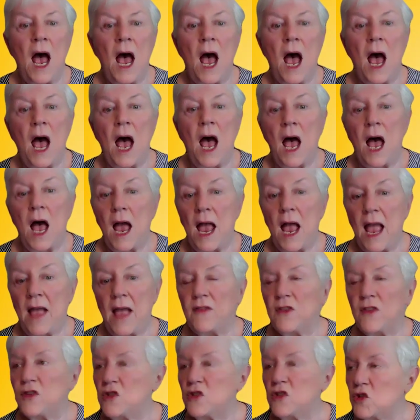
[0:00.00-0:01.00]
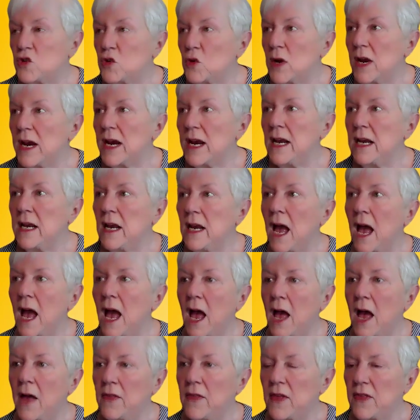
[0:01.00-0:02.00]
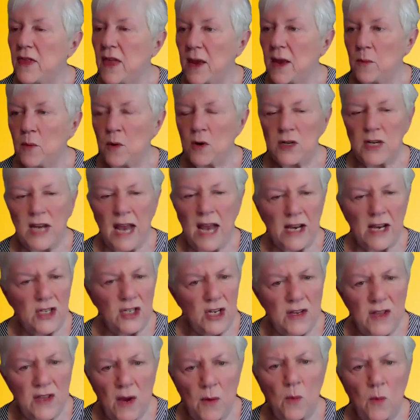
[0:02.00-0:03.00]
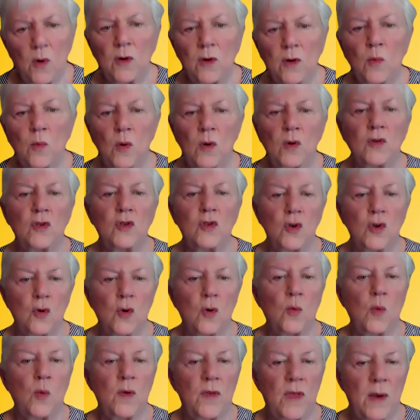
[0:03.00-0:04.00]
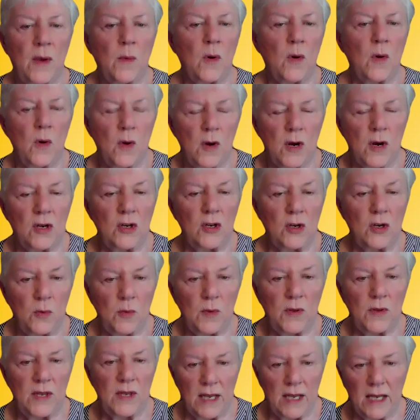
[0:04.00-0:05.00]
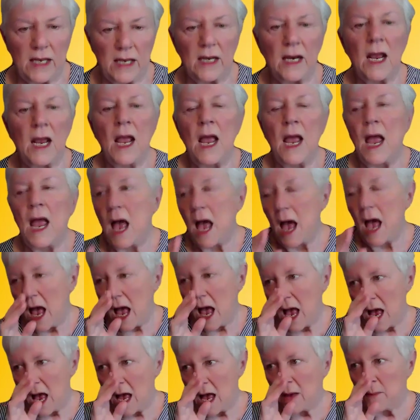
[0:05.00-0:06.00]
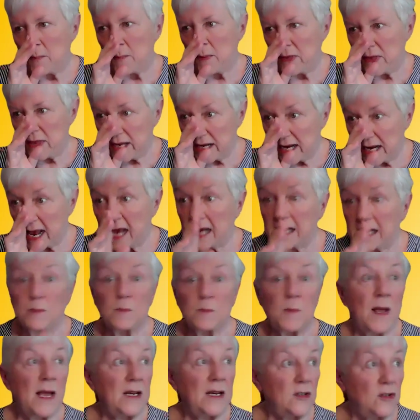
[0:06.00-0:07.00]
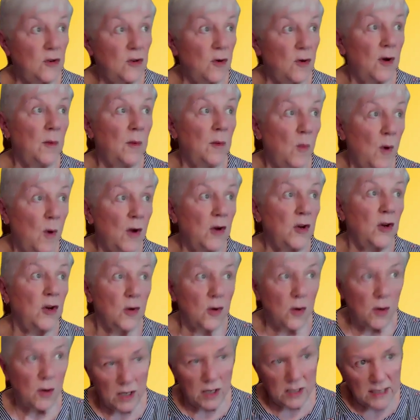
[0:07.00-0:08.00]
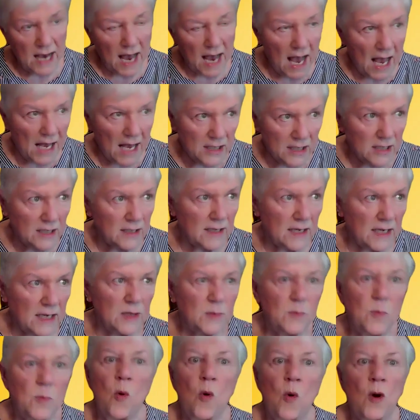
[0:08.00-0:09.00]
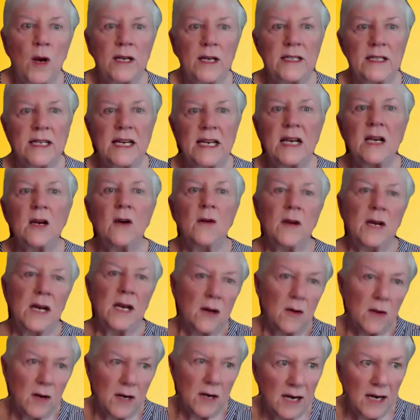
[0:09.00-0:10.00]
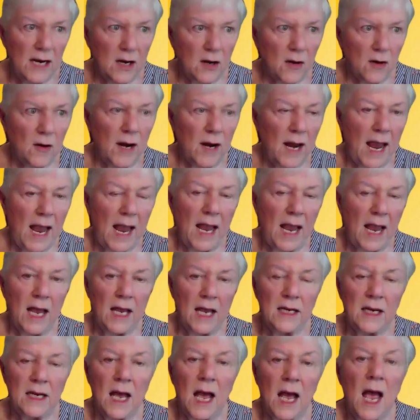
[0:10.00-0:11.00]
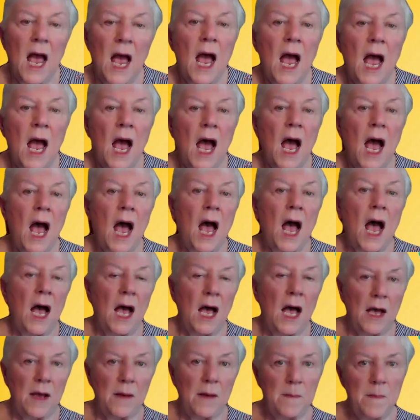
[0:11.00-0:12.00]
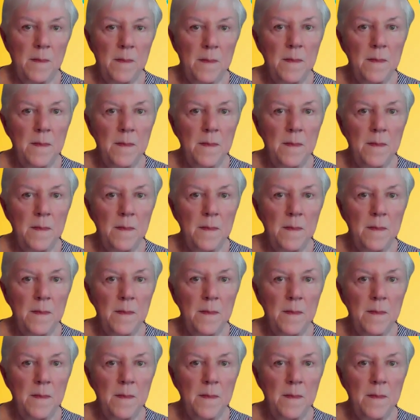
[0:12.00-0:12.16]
And the string that they were attaching, they weren't real sure what they were going to do with it. But then I explained to them, well, you're going to tie it to these points here, here, and here, and uh,